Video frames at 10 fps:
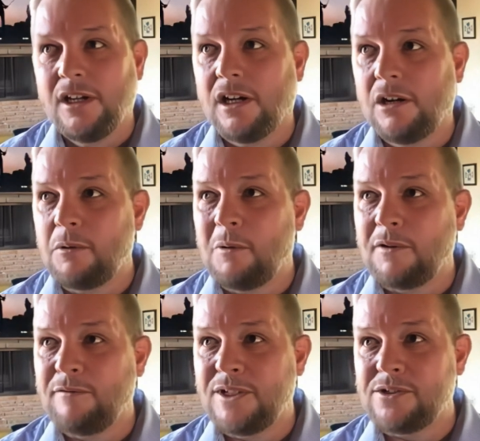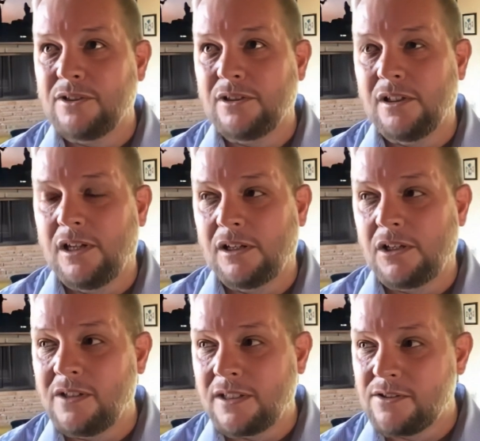We want to feature
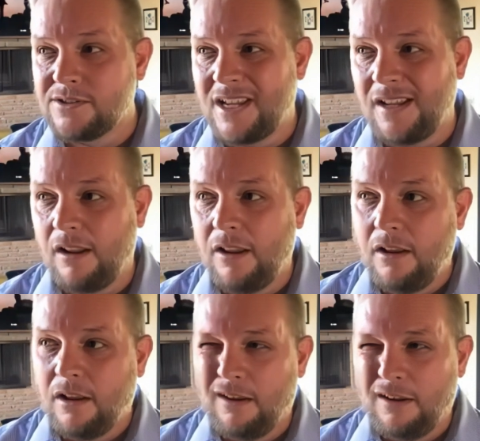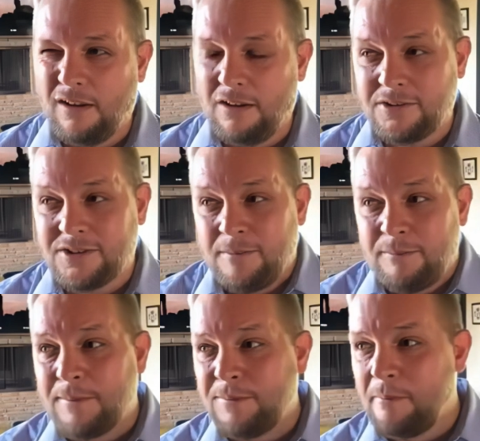collectors that
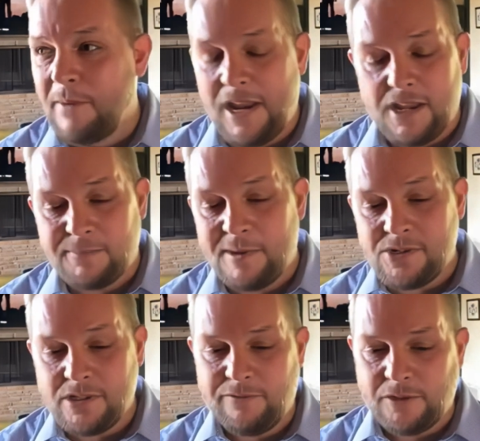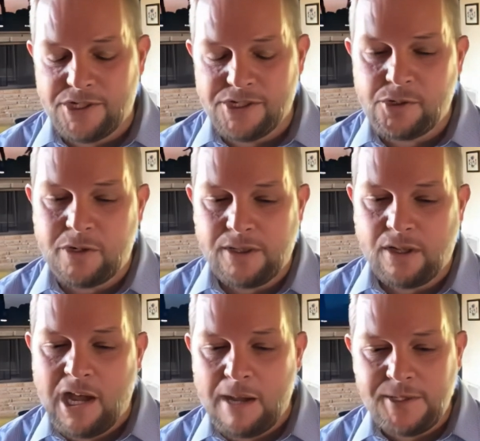some people may, especially if you're just joining
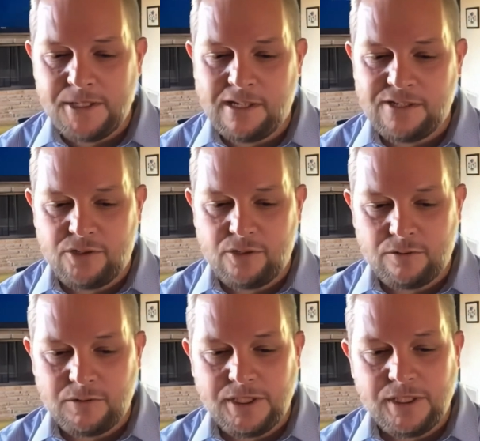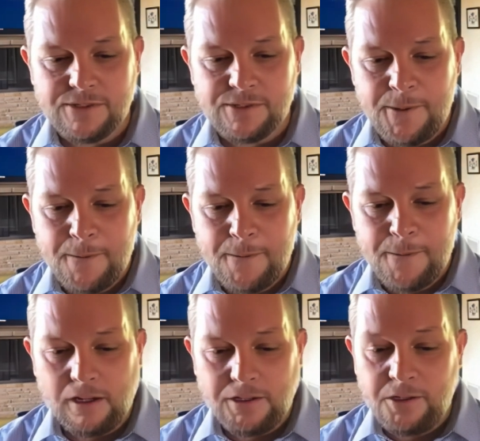the hobby in the last 2 to 3 years,
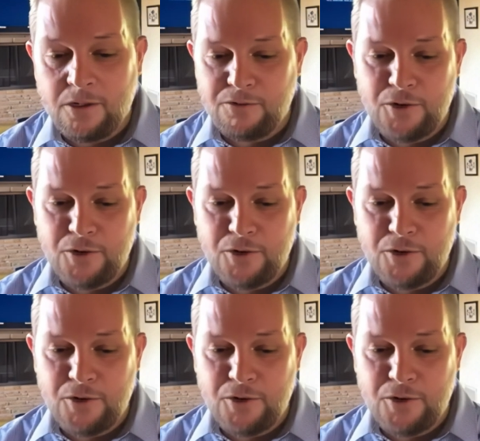you